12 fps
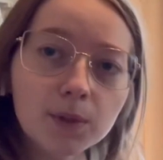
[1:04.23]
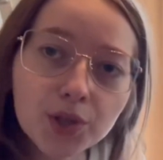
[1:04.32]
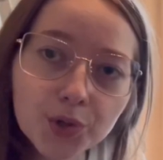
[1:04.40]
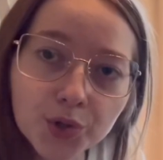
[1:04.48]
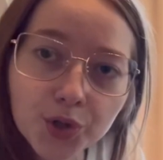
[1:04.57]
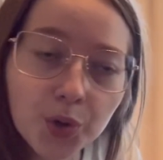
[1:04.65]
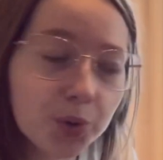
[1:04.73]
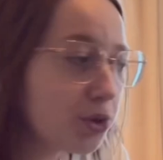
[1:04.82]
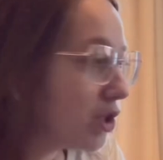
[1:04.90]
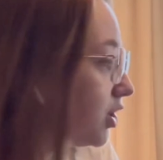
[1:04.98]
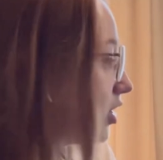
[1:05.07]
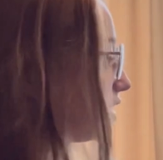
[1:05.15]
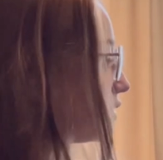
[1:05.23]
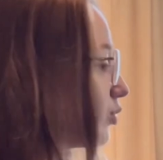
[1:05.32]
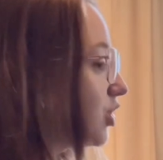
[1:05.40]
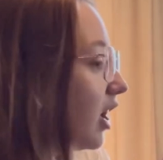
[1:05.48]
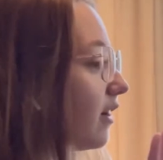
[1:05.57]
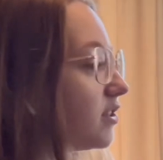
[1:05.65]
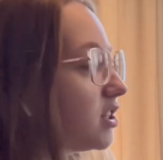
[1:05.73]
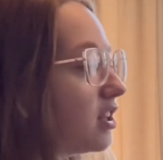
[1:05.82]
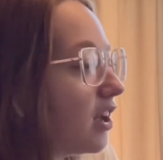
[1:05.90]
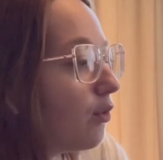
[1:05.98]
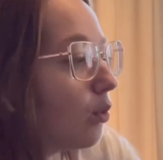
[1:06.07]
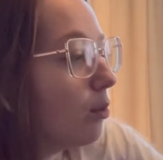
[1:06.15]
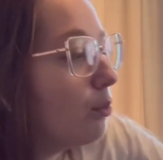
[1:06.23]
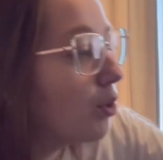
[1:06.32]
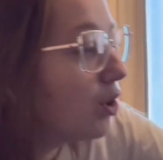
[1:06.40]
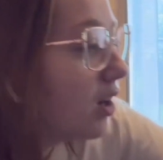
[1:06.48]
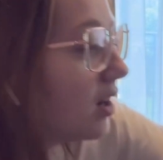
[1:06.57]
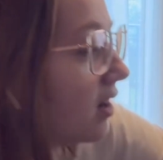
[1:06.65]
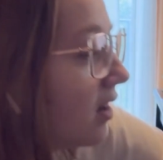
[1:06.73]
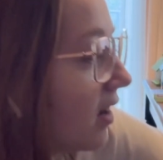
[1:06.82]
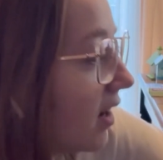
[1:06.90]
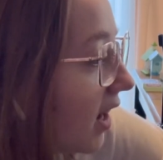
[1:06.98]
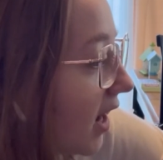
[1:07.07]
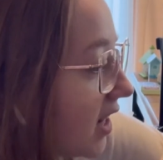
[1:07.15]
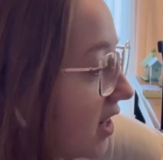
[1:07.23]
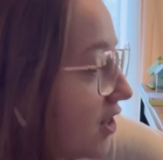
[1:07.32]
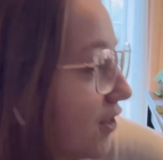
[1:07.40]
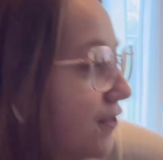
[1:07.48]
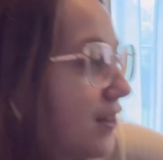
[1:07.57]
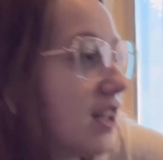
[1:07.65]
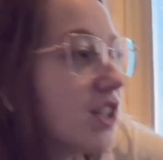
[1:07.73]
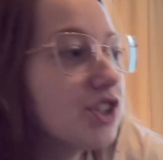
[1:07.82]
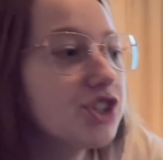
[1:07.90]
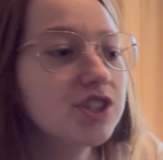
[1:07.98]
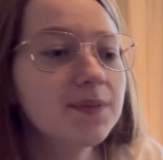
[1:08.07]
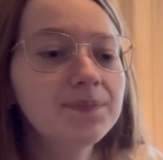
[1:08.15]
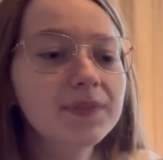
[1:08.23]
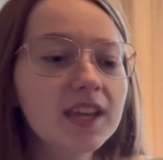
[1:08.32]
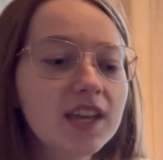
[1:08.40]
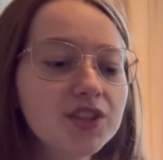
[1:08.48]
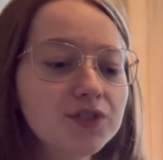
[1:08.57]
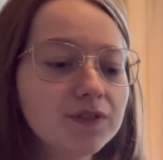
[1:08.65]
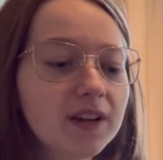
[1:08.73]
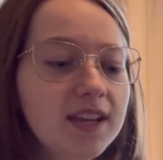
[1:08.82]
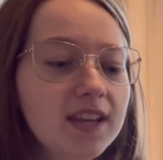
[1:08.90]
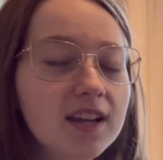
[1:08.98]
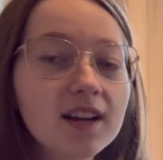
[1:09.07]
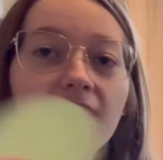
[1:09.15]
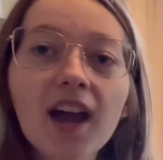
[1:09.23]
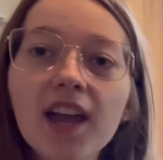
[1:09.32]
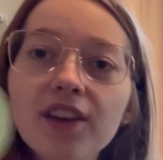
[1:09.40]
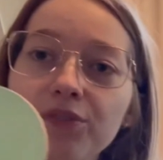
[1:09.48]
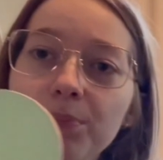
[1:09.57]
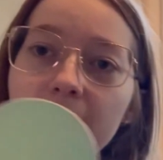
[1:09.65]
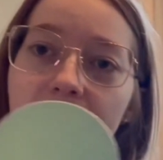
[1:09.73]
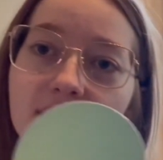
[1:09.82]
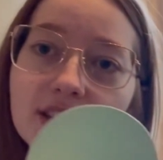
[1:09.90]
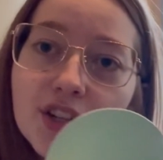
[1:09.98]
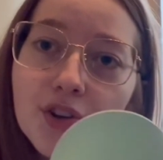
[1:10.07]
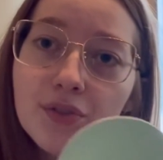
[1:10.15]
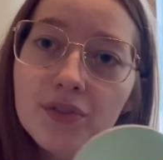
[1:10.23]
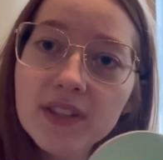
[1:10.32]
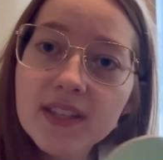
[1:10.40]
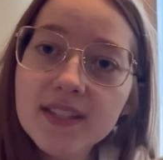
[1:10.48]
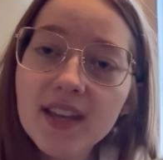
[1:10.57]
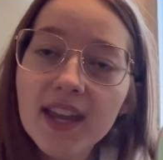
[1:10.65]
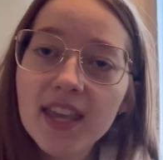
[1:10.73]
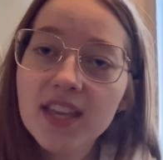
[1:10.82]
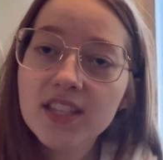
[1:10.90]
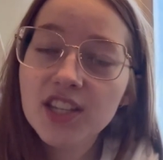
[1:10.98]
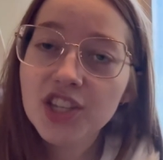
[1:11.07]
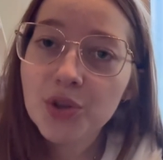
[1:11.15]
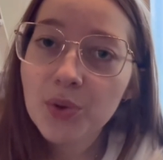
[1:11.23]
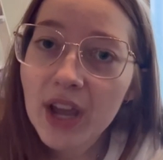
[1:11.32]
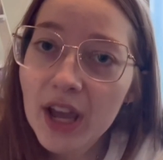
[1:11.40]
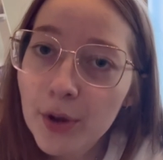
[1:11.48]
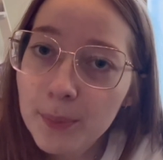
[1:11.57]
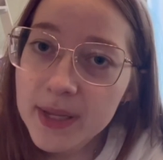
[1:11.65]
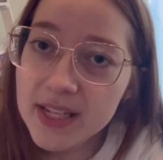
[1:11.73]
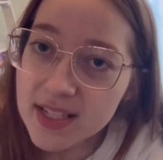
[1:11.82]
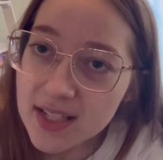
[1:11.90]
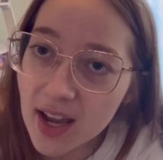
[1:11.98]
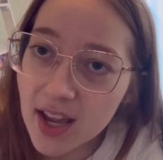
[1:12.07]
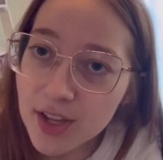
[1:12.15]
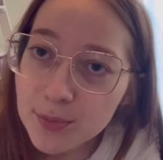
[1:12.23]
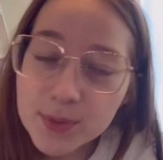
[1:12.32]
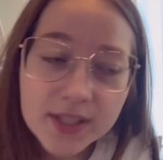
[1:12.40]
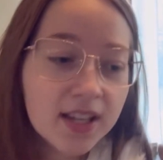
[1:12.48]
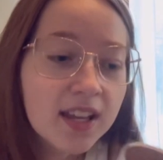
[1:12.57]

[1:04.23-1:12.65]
little coasters, which I still have one more I need to finish. It's right here. I have painted over this, I can't tell you how many times.